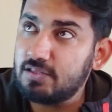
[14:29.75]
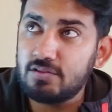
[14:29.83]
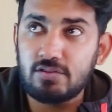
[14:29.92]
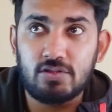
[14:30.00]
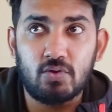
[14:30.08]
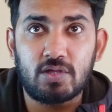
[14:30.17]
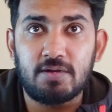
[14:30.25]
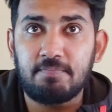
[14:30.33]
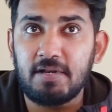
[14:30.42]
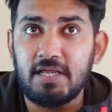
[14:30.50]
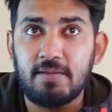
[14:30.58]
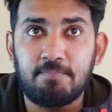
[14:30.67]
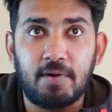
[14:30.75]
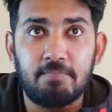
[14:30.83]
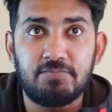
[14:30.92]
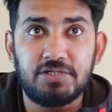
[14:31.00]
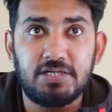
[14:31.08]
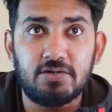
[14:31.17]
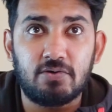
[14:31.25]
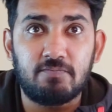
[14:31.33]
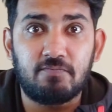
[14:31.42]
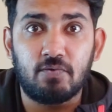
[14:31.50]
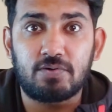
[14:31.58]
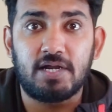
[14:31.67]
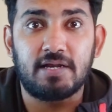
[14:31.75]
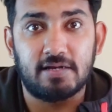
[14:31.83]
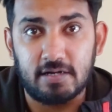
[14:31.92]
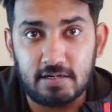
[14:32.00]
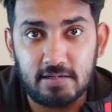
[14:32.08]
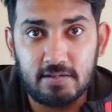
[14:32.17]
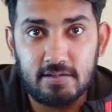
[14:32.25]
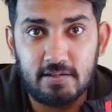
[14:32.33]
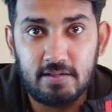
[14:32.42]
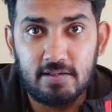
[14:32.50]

yes, you can play PUBG or Fortnite in it.